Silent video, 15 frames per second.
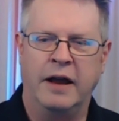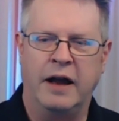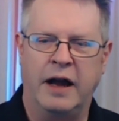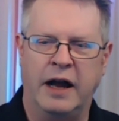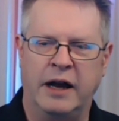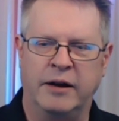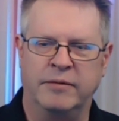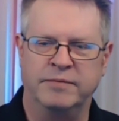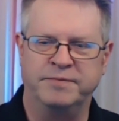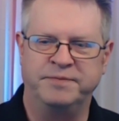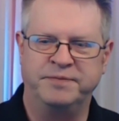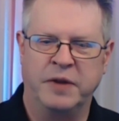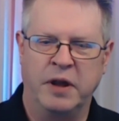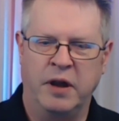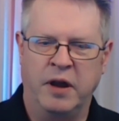Um,
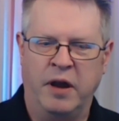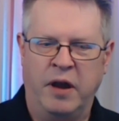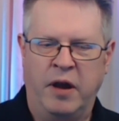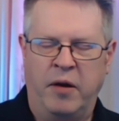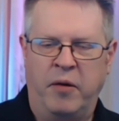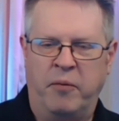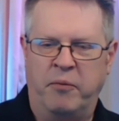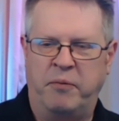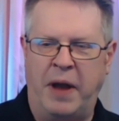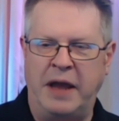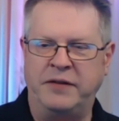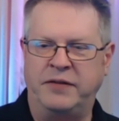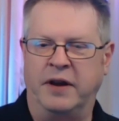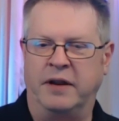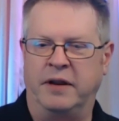
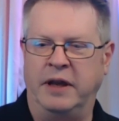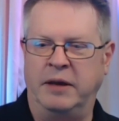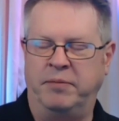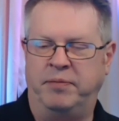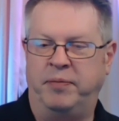basically,